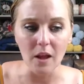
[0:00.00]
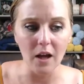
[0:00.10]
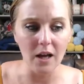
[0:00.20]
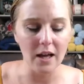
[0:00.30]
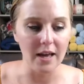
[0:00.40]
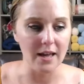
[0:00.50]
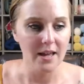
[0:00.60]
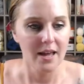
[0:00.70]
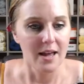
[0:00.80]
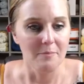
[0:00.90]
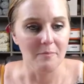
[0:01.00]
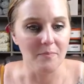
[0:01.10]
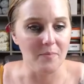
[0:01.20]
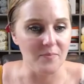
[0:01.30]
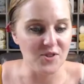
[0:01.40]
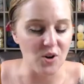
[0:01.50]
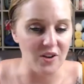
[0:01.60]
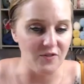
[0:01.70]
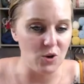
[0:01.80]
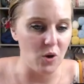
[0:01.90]
Uh, so
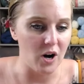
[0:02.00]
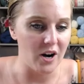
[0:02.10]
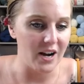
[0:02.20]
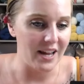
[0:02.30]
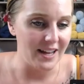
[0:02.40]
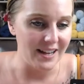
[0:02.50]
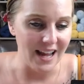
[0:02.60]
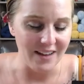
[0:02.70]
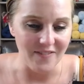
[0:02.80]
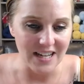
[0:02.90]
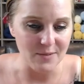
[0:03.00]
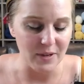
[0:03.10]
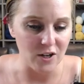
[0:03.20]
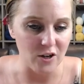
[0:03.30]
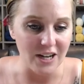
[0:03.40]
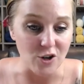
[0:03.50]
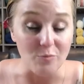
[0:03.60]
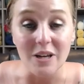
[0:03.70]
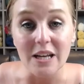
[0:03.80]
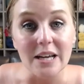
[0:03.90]
if you are an advanced beginner,
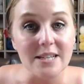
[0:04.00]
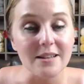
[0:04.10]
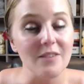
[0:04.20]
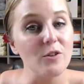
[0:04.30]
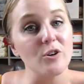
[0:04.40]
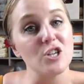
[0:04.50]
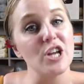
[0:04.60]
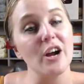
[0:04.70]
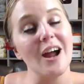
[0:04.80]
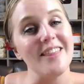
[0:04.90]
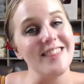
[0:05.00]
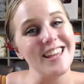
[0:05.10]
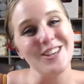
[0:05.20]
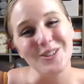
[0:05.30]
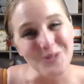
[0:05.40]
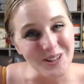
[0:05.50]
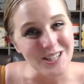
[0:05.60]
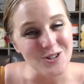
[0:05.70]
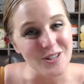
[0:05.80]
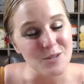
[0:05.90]
intermediate level crocheter, I think you'll really
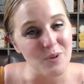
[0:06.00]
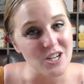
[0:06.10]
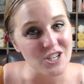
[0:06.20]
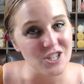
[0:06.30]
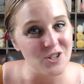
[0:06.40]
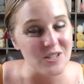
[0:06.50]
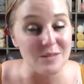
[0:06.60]
enjoy this project too,